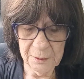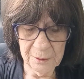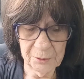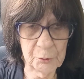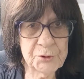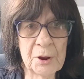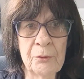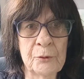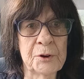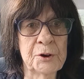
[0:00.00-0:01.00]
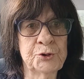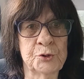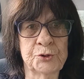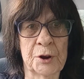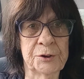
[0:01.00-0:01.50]
there was other
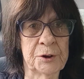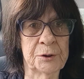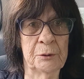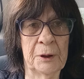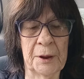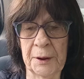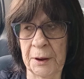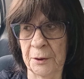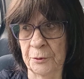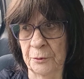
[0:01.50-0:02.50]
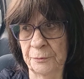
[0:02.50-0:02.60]
issues I didn't know how to handle.